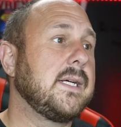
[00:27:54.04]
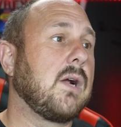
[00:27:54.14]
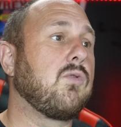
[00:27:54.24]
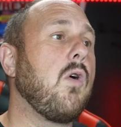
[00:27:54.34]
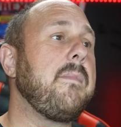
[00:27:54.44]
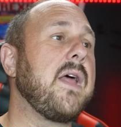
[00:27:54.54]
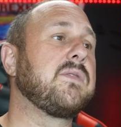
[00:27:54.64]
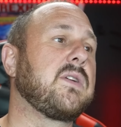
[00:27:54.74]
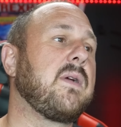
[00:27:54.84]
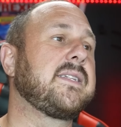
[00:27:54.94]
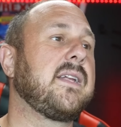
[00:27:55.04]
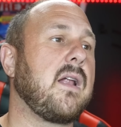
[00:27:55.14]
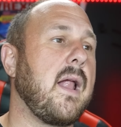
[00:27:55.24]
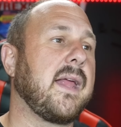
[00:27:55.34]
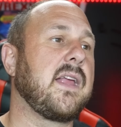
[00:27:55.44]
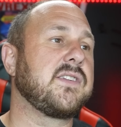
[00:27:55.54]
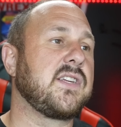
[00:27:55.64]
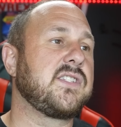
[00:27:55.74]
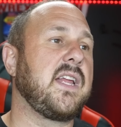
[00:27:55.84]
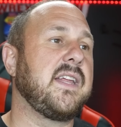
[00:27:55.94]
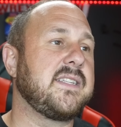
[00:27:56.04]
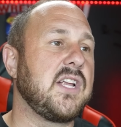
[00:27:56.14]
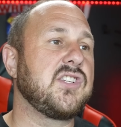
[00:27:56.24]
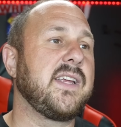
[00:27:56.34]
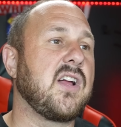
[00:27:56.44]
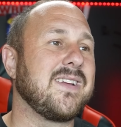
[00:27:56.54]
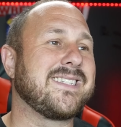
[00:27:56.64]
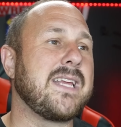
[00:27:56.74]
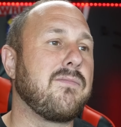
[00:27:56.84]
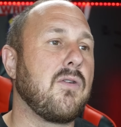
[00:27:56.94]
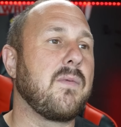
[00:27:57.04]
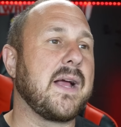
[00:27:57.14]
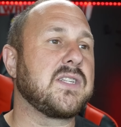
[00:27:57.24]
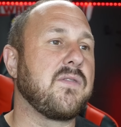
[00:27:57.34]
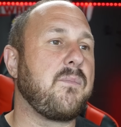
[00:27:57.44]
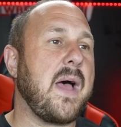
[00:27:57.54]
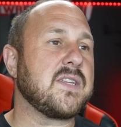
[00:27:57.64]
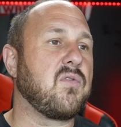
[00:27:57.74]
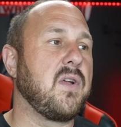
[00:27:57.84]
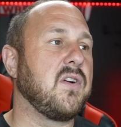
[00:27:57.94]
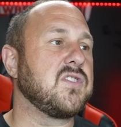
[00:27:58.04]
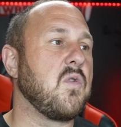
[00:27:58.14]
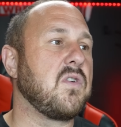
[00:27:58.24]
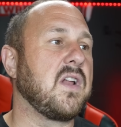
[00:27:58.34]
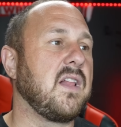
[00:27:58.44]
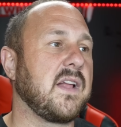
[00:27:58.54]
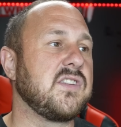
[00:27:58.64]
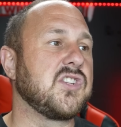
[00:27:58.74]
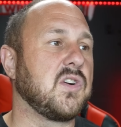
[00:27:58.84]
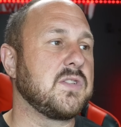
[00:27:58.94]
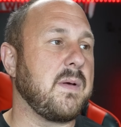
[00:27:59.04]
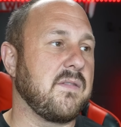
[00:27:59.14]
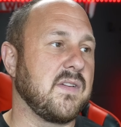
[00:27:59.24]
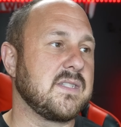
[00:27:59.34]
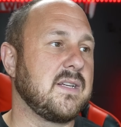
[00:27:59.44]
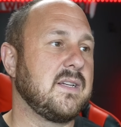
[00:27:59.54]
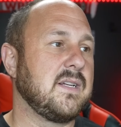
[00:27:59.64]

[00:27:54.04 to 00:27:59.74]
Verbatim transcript: A Rome man was arrested on accusation that he intentionally caused several wrecks over the past 4 years in order to collect insurance benefits.